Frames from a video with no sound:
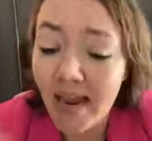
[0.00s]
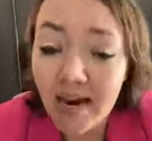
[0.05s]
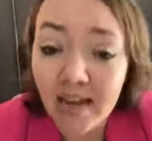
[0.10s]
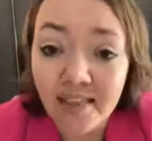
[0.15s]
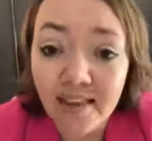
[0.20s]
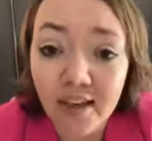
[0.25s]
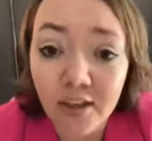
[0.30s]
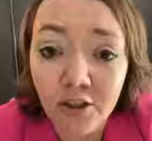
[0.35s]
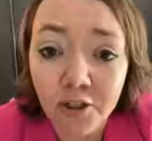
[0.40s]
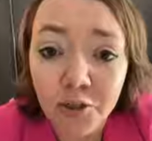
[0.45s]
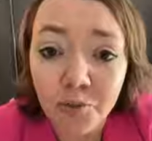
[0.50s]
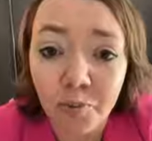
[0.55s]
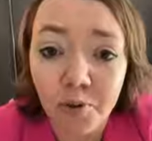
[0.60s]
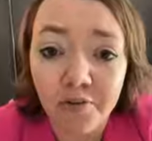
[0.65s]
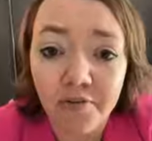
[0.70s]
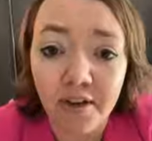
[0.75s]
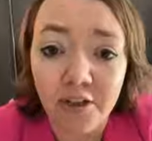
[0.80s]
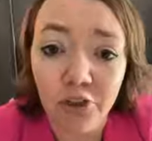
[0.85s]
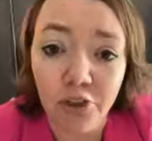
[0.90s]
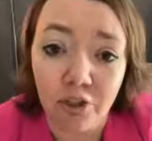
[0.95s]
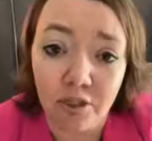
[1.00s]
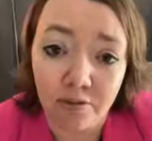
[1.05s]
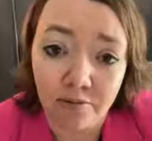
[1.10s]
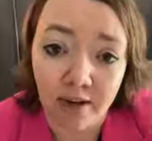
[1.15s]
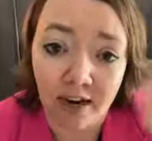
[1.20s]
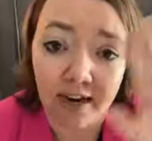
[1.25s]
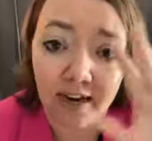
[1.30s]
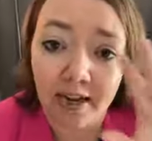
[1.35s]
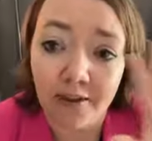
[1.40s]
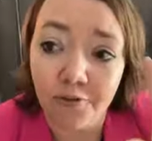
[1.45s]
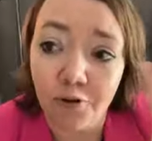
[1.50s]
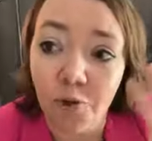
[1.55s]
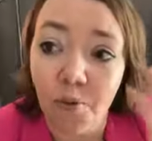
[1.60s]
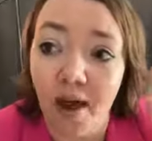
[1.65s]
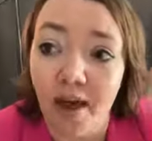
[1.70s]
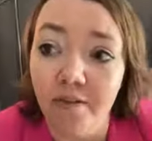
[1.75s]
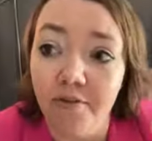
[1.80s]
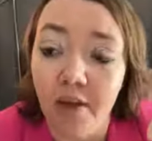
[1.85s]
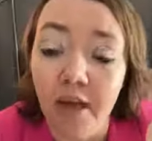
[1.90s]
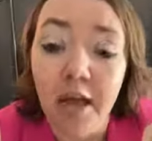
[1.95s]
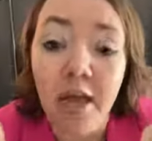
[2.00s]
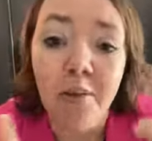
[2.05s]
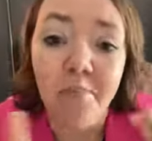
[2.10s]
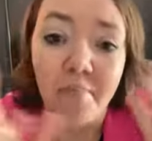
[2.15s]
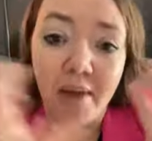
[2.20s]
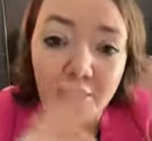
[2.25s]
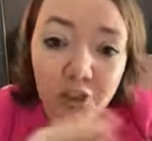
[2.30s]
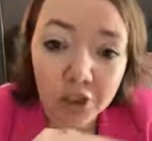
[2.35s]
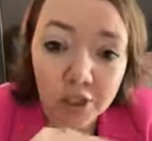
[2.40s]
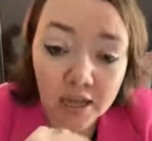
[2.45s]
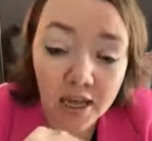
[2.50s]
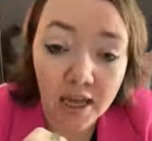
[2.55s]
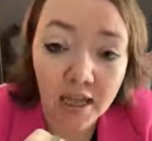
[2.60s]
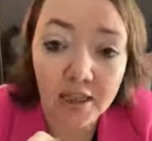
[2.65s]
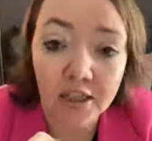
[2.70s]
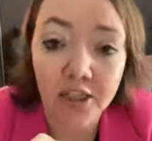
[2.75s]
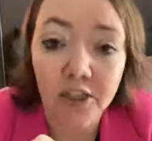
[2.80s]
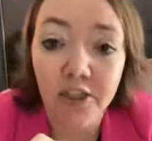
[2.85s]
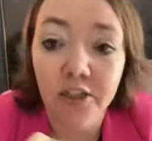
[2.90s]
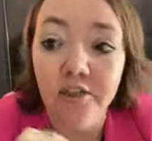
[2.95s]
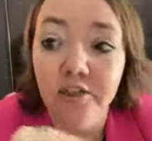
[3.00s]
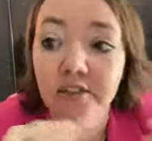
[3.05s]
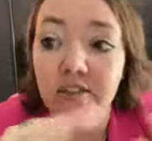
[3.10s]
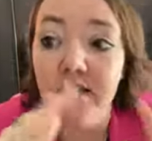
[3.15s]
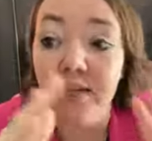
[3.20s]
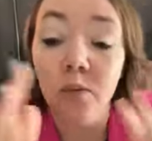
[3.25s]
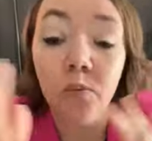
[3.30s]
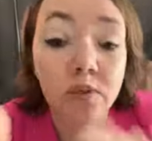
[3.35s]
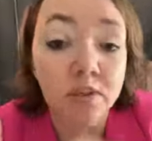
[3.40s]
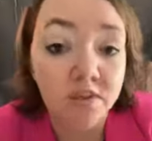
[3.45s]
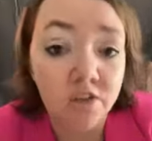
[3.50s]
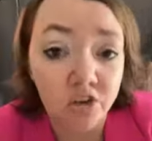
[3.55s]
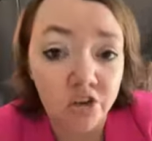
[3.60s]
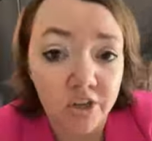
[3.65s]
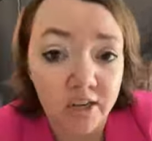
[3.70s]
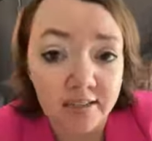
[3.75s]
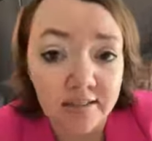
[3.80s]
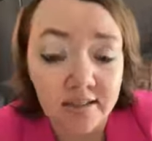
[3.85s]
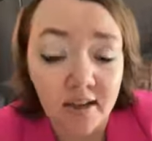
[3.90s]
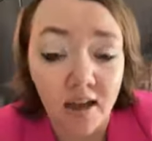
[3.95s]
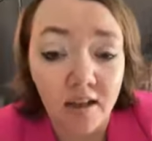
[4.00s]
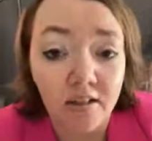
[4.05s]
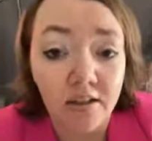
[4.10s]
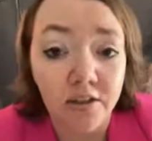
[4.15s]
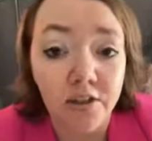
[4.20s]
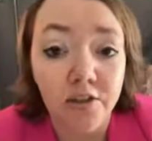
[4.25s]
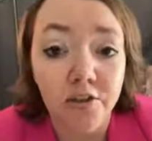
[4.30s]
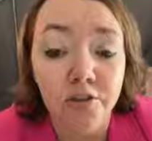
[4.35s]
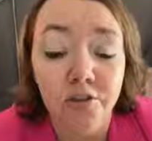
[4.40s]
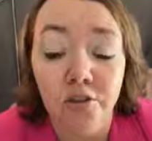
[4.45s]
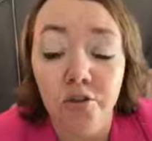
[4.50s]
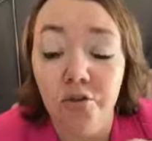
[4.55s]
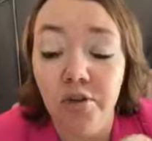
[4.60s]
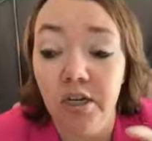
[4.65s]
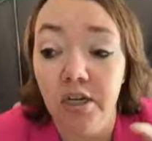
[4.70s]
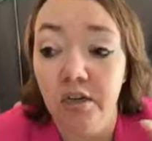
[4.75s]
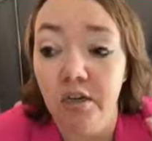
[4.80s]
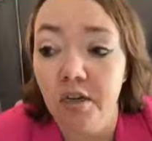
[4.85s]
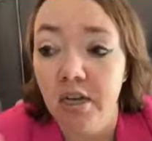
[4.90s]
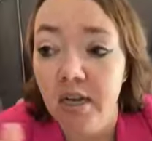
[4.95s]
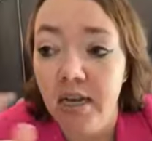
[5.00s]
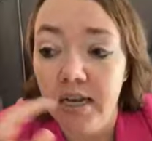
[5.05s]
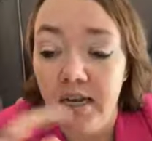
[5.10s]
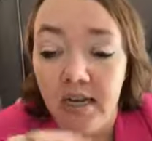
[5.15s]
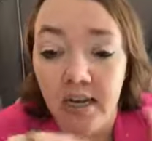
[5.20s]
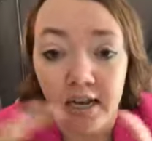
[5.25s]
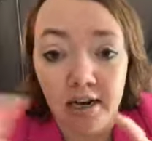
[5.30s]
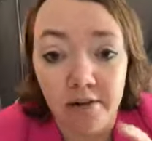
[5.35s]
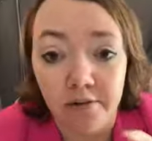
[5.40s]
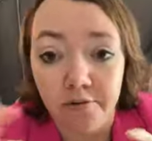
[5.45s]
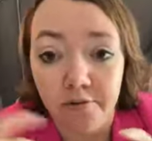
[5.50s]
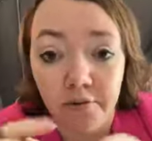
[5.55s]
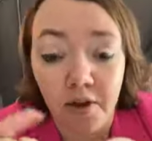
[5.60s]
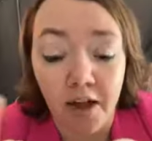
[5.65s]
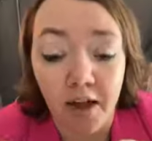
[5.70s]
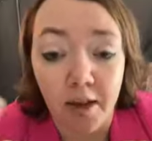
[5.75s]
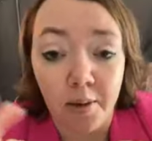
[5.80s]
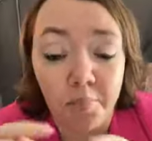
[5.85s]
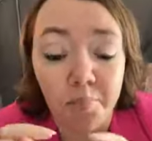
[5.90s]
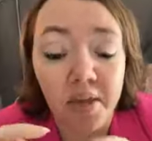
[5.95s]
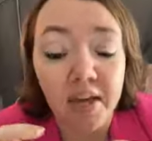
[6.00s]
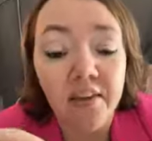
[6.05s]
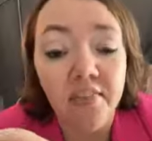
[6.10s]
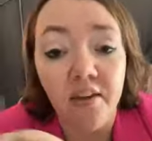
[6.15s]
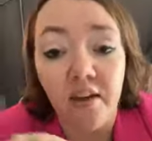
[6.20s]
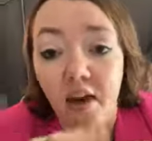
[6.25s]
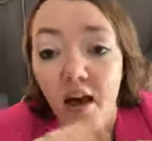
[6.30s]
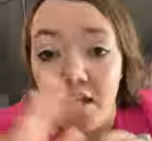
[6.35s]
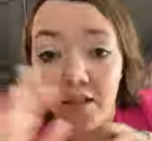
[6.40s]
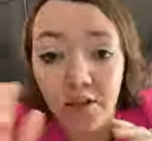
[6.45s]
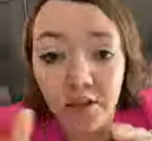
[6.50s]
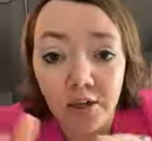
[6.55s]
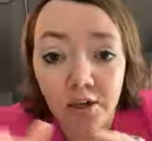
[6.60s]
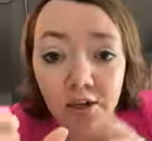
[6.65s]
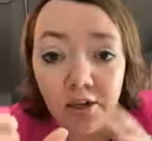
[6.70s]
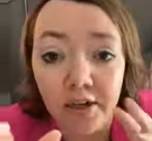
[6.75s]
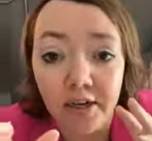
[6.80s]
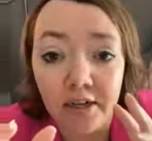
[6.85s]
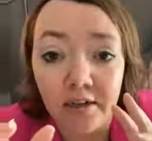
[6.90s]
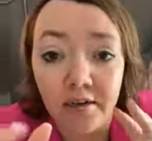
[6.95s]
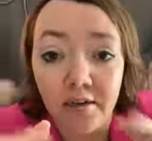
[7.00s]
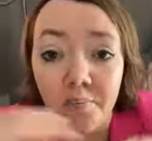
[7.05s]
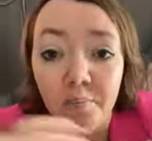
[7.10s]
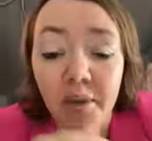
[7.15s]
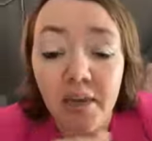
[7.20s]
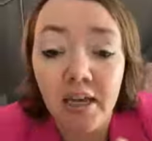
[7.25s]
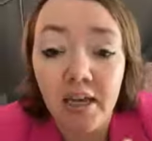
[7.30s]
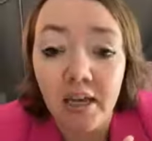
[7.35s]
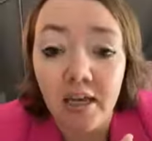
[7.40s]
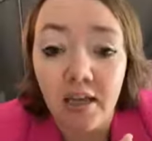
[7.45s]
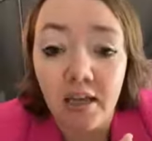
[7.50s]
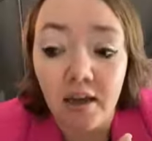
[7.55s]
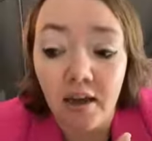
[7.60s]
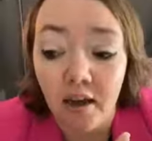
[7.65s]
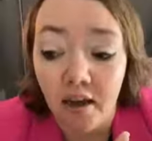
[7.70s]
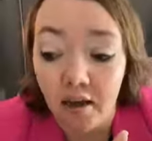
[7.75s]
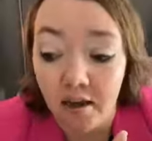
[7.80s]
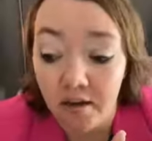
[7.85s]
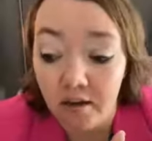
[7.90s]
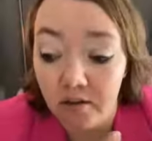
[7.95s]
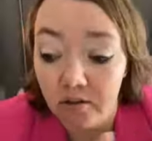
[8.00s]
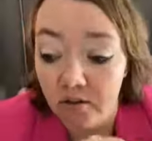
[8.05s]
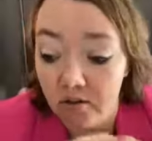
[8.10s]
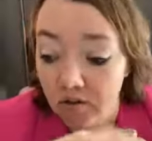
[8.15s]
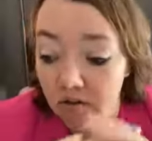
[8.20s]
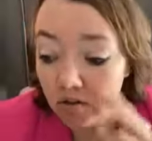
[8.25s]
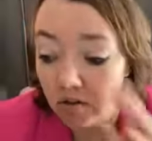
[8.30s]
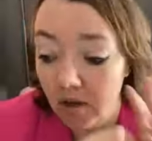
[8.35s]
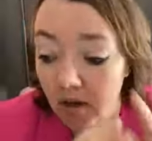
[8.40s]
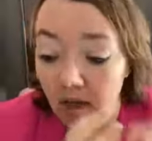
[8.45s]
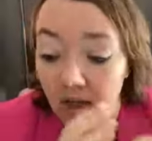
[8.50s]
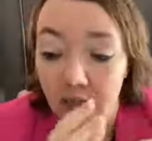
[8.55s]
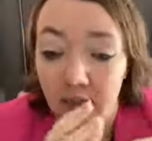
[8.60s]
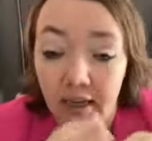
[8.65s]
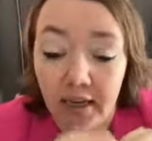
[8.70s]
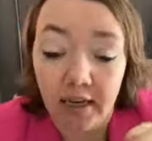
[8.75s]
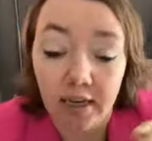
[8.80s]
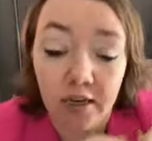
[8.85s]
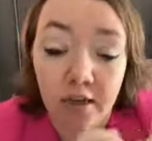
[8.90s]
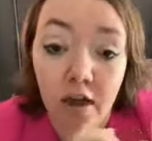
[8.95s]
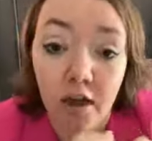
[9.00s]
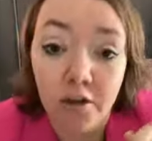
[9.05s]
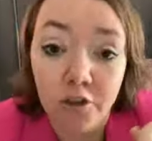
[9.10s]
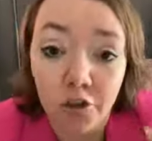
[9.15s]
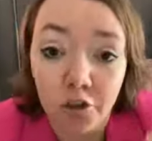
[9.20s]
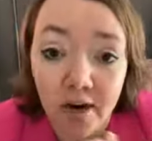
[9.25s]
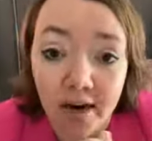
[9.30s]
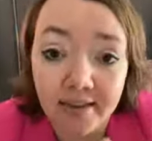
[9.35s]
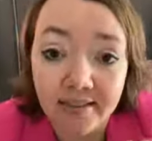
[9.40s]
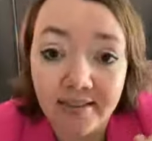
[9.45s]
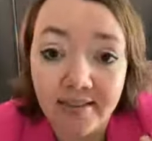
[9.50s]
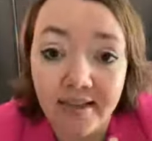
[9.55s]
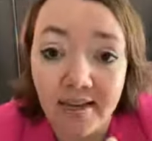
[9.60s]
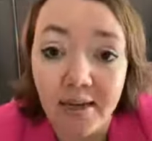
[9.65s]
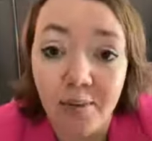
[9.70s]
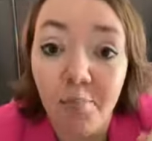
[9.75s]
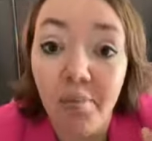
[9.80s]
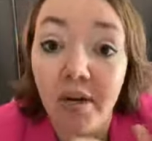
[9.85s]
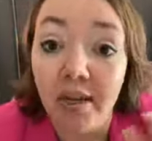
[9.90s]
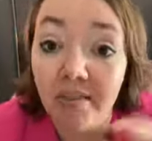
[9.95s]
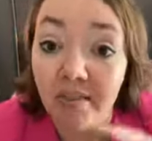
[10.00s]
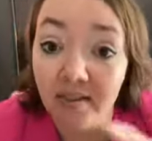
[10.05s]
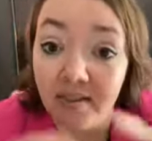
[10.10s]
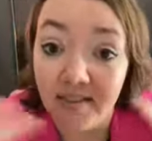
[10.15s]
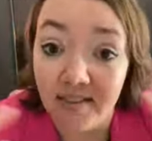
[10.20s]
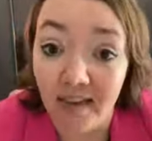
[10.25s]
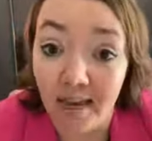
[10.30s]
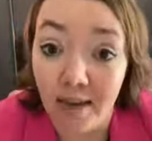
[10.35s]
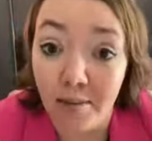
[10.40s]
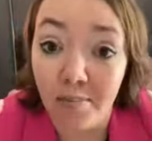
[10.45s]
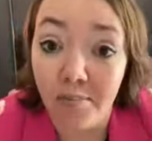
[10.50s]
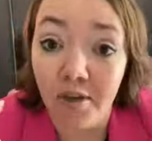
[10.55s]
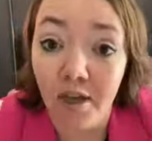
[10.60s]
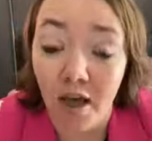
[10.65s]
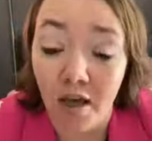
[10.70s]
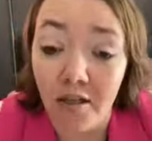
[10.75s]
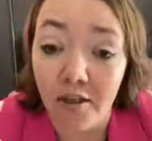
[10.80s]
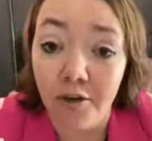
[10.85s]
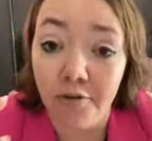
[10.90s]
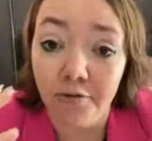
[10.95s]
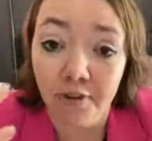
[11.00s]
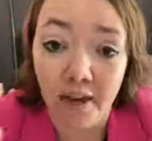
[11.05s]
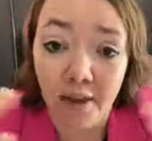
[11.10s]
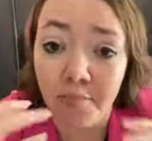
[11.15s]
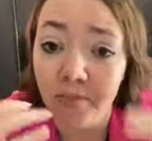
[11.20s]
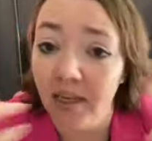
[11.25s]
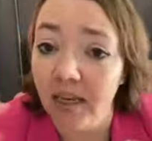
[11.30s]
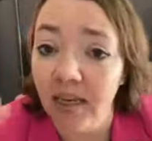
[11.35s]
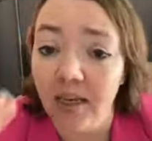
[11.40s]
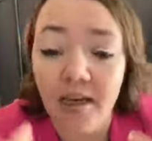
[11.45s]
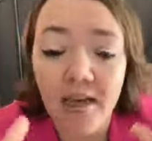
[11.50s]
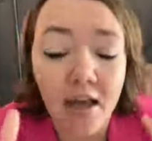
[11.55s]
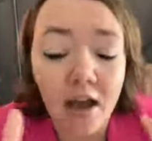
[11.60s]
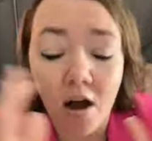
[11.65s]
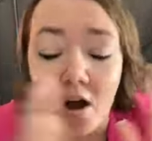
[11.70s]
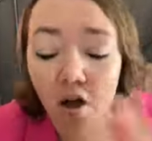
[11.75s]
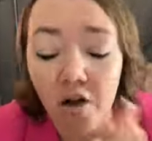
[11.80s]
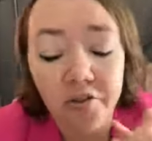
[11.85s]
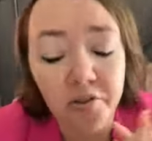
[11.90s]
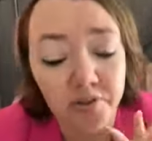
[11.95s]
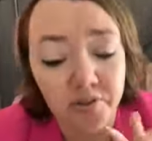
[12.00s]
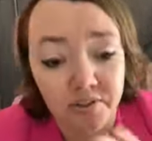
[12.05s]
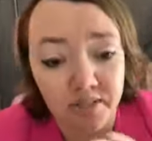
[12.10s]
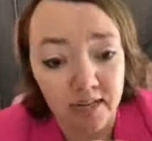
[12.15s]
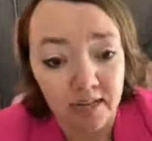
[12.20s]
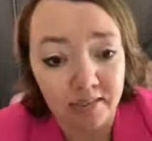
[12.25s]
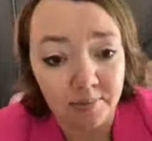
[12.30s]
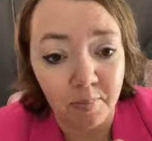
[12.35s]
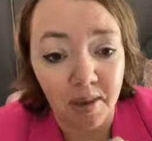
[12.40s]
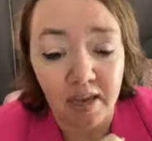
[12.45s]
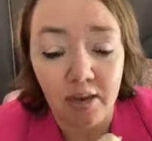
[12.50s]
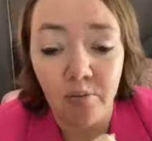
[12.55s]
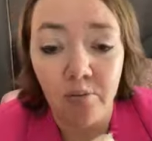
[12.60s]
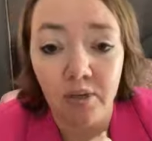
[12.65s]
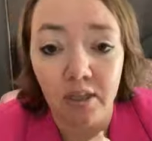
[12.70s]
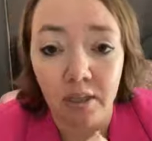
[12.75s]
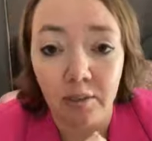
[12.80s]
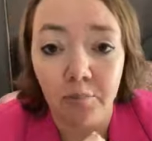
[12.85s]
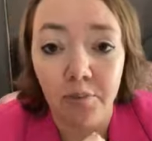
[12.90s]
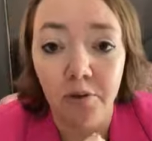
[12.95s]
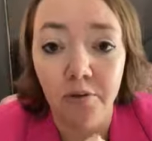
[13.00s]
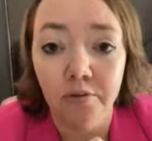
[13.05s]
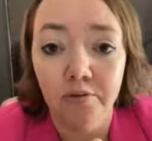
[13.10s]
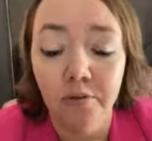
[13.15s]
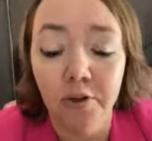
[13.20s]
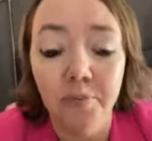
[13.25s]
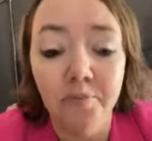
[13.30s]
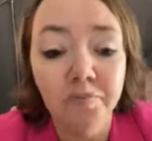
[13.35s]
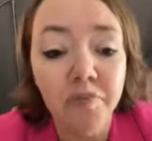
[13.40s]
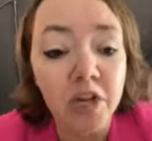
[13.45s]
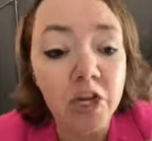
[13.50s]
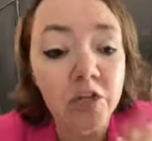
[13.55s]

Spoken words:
And I think it looks professional, right? If you have matching colors, it will suggest colors. You can kind of pick the color and pick like a contrasting, but in the same color family. All those things make it really beautiful.